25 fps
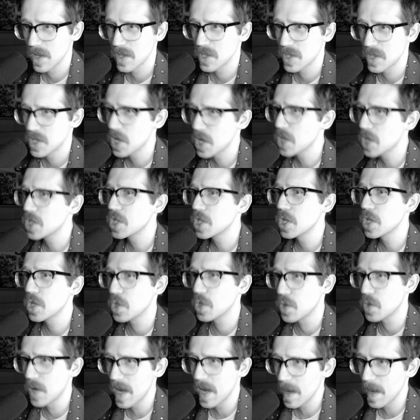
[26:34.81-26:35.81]
Search your
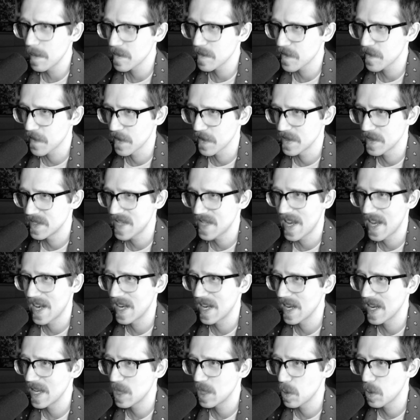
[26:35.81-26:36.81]
dreams for
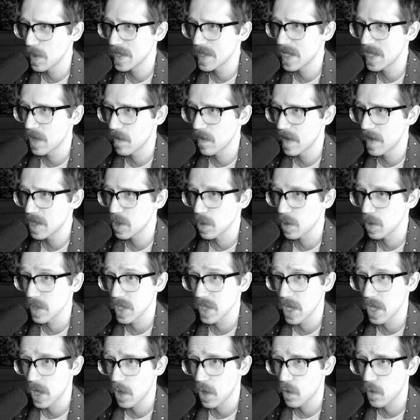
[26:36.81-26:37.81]
sanity-twisting rituals.